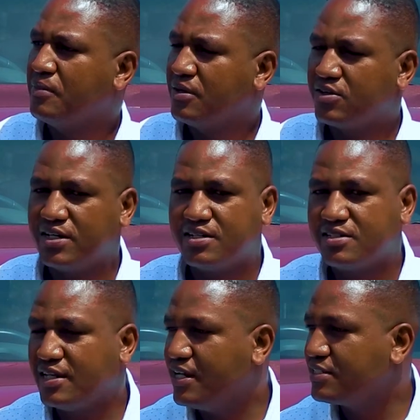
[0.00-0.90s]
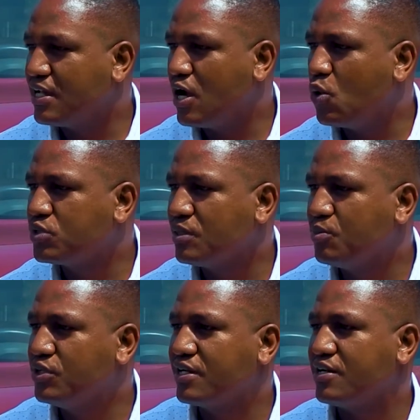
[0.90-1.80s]
great. Tell us how
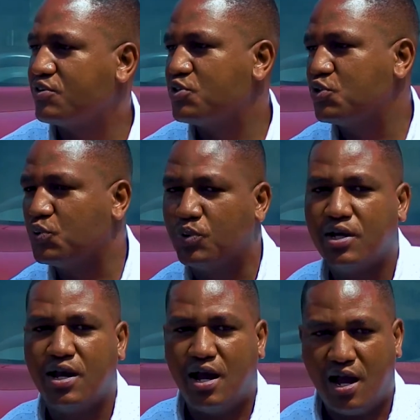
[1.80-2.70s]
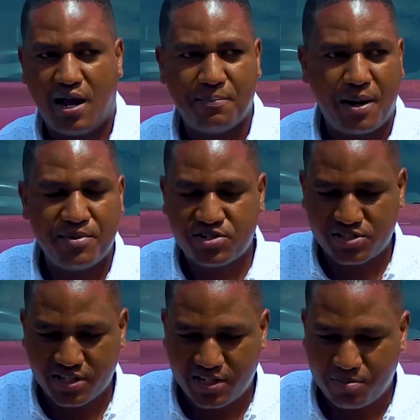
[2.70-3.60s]
somebody can reach you. I'm
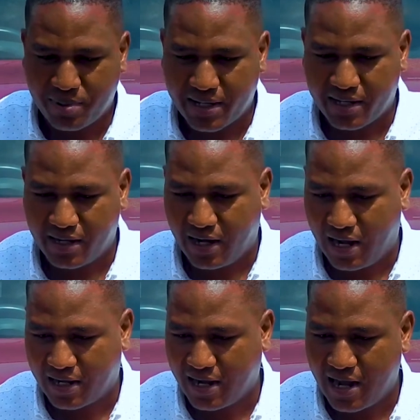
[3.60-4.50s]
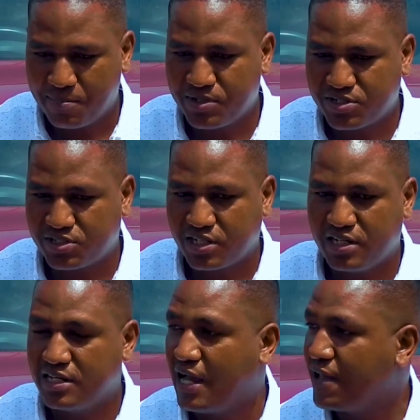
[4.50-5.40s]
interested in buying a car. I'm interested
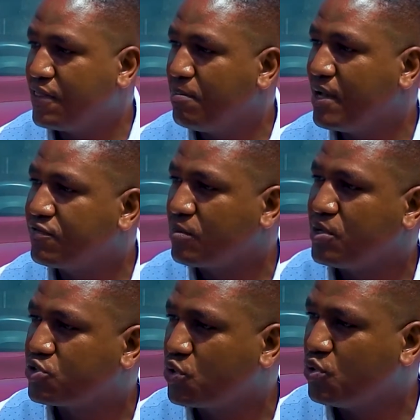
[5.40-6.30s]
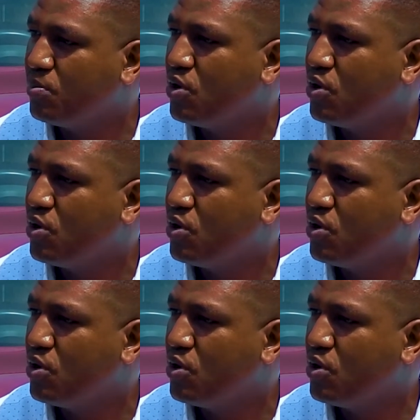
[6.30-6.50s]
in either buying from a showroom